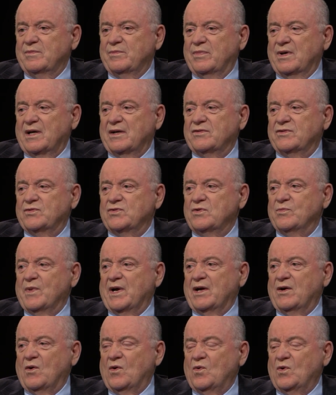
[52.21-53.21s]
but through
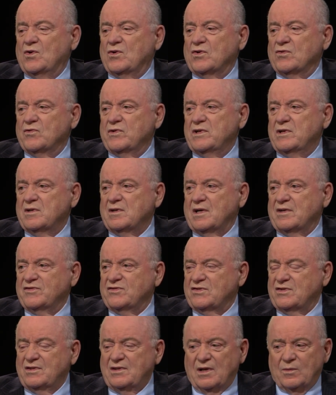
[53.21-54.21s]
my whole career I've
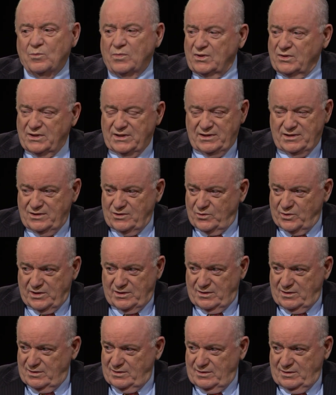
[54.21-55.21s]
stumbled into
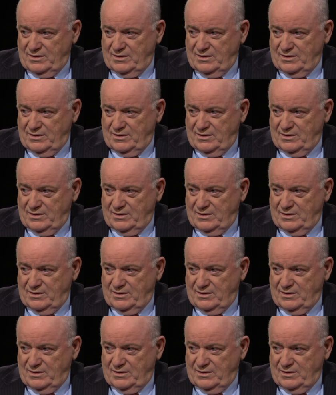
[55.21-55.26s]
it